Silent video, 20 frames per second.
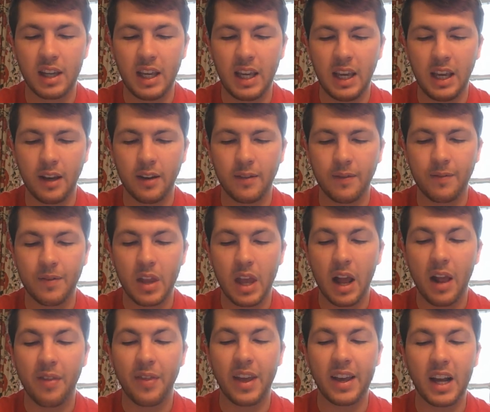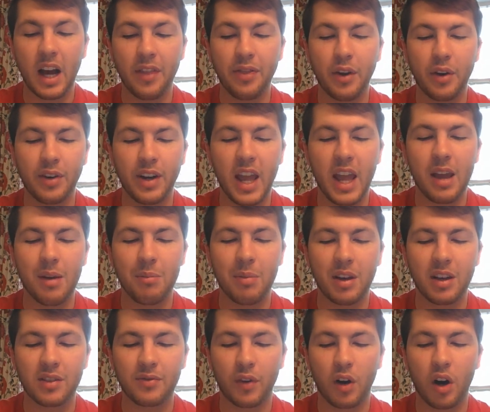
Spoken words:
eat. They got their name because for